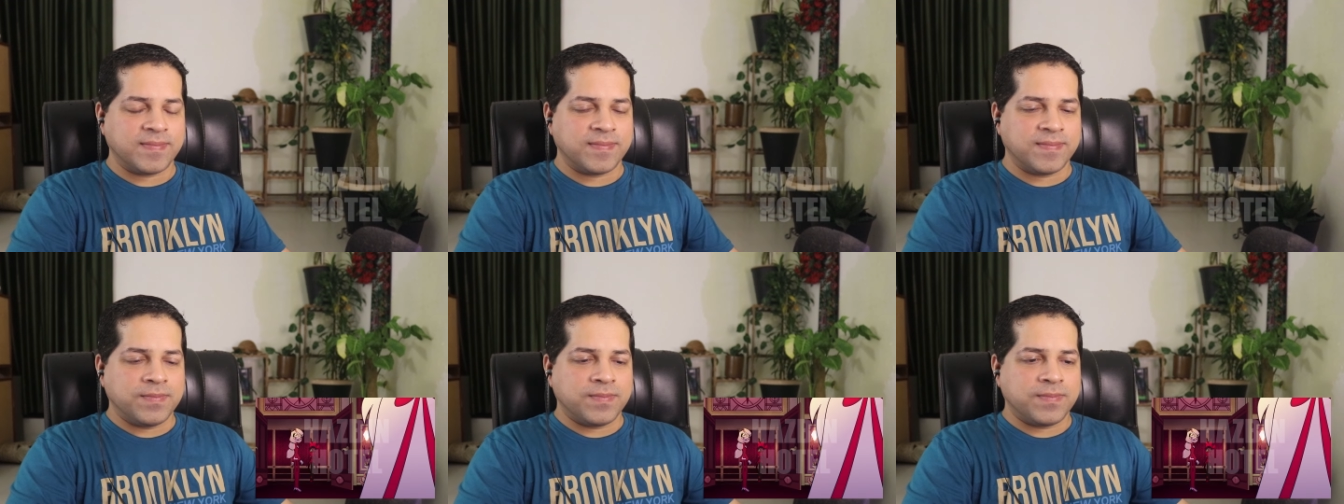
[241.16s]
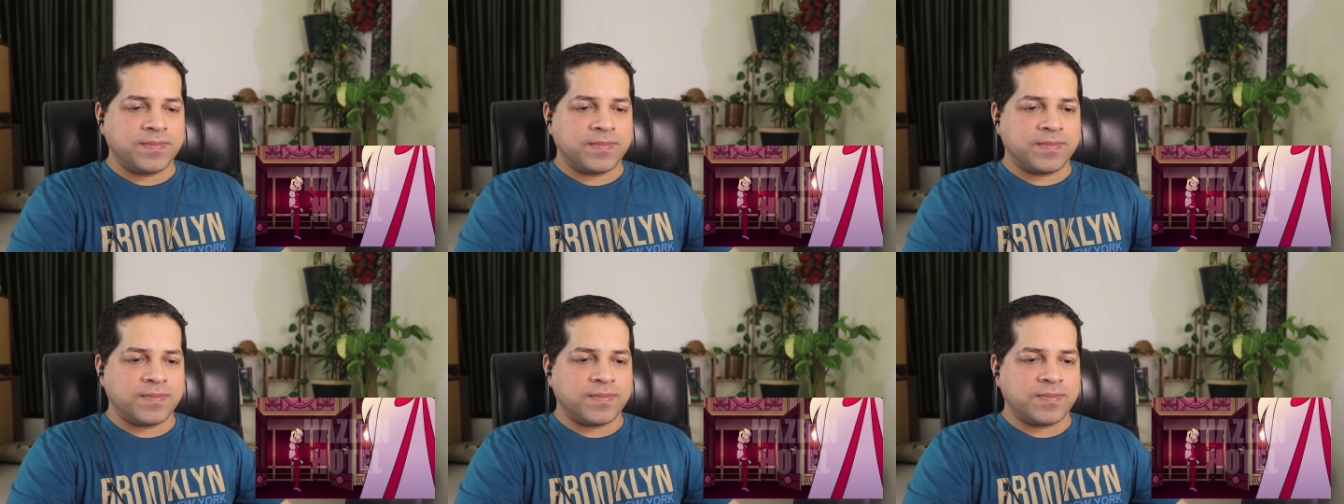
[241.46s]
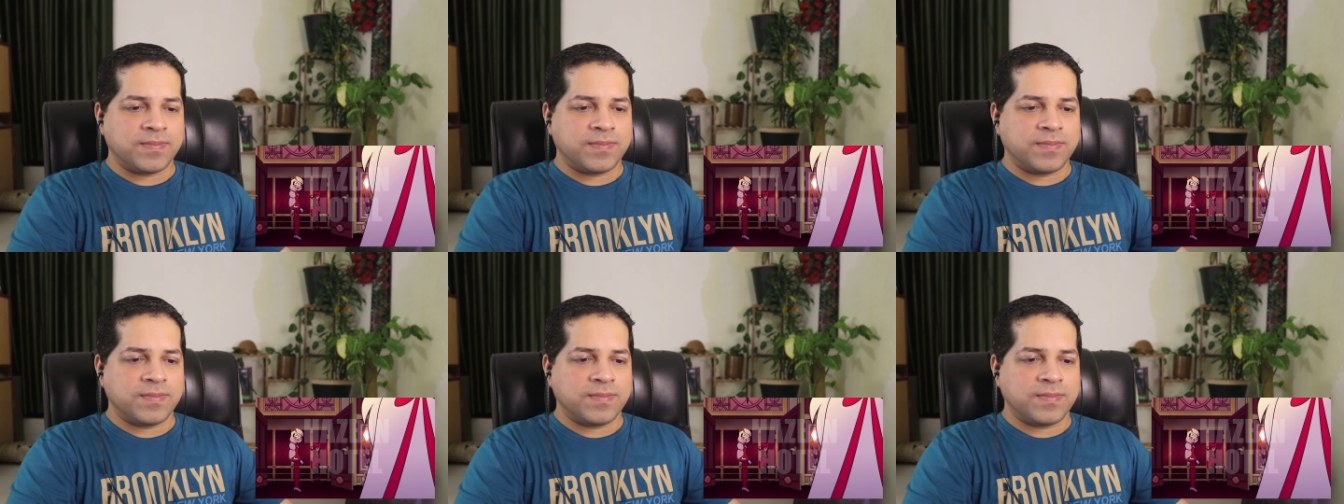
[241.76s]
We have a
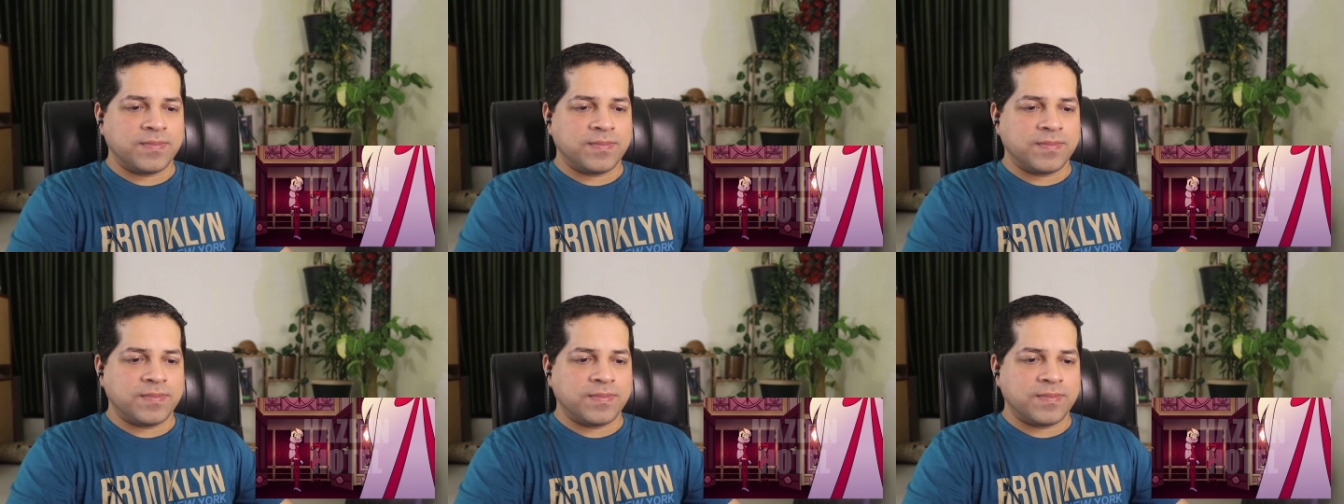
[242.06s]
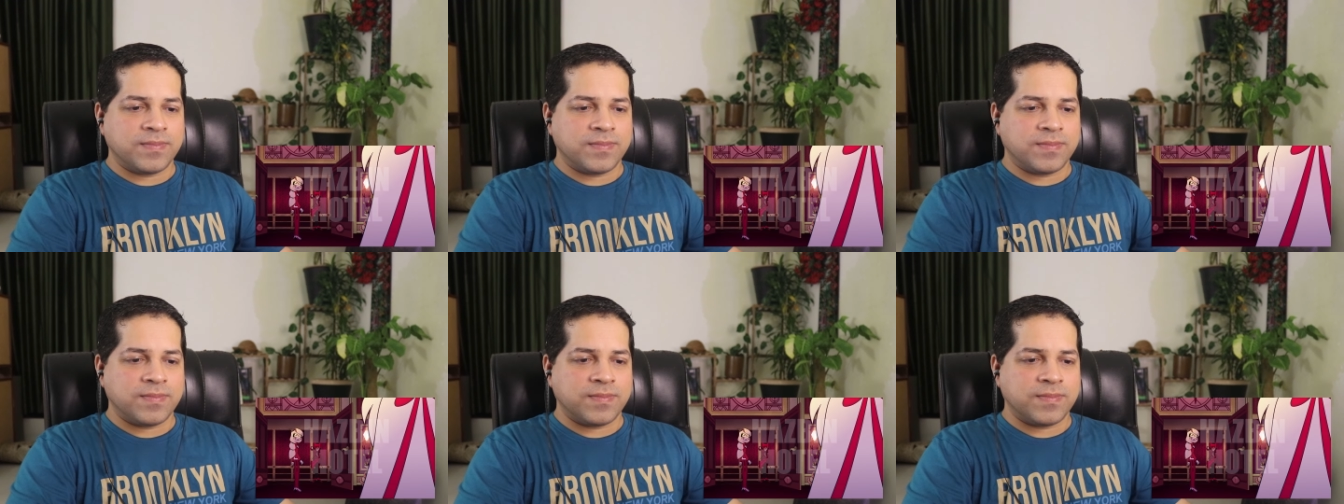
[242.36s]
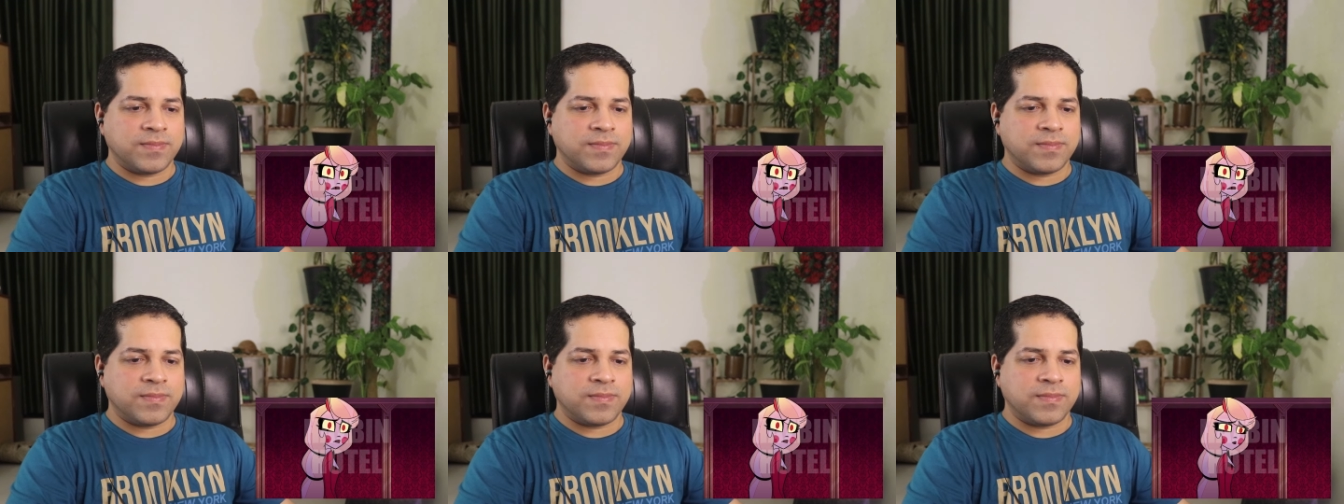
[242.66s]
job to do.
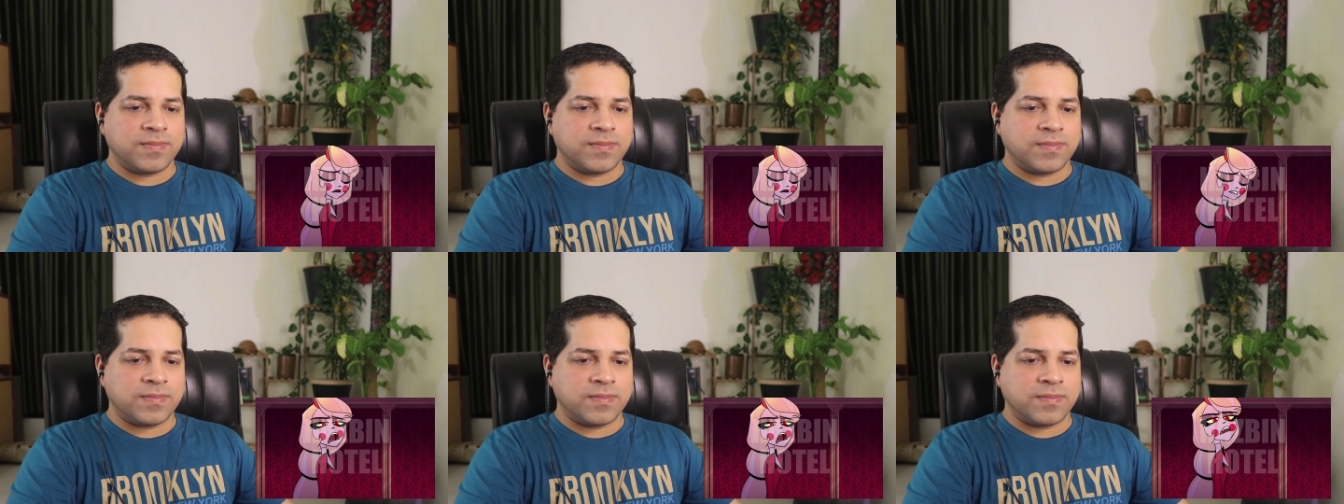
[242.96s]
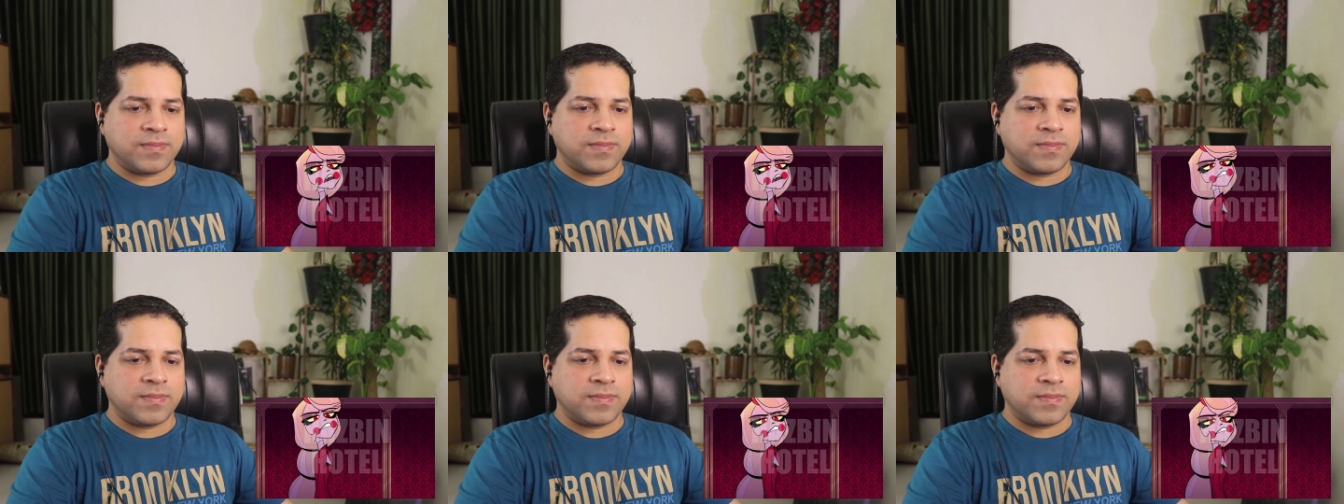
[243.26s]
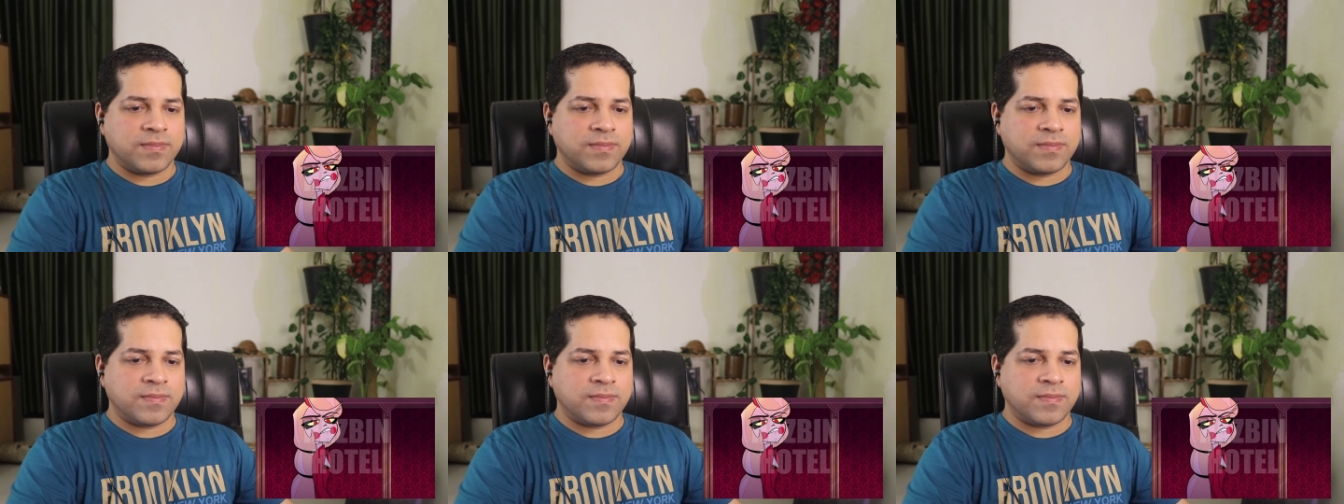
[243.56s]
You with us?